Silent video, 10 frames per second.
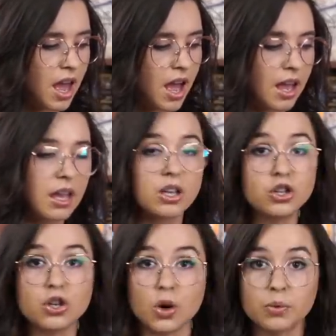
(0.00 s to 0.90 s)
I
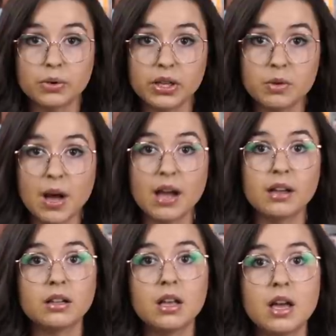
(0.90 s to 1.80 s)
know really
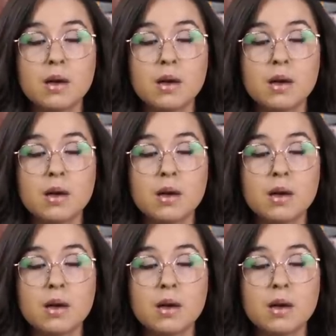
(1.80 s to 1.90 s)
well,